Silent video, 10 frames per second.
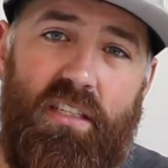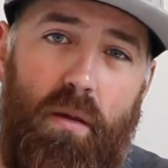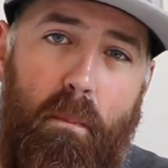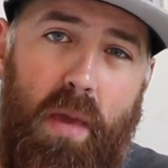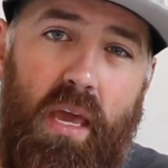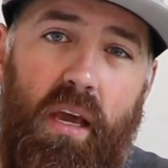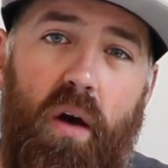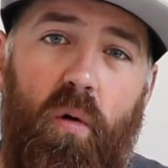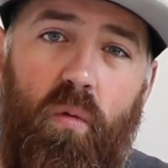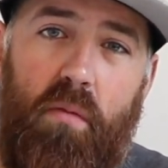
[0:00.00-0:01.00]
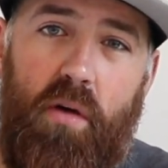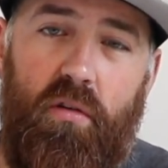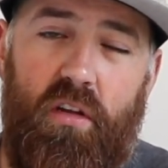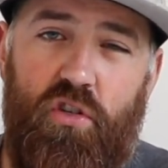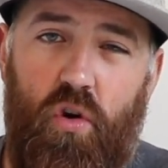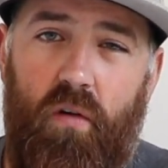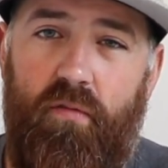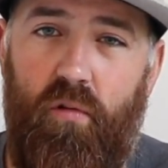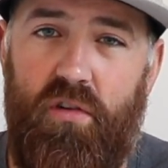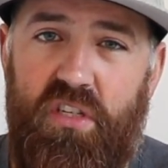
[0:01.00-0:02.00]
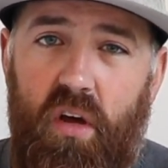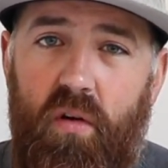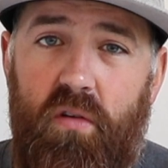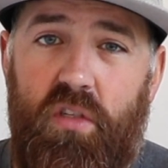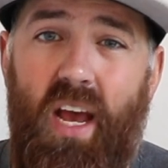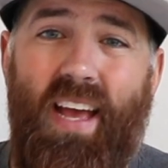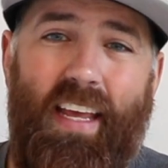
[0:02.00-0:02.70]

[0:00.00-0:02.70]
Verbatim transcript: the Pico remote control for Sonos,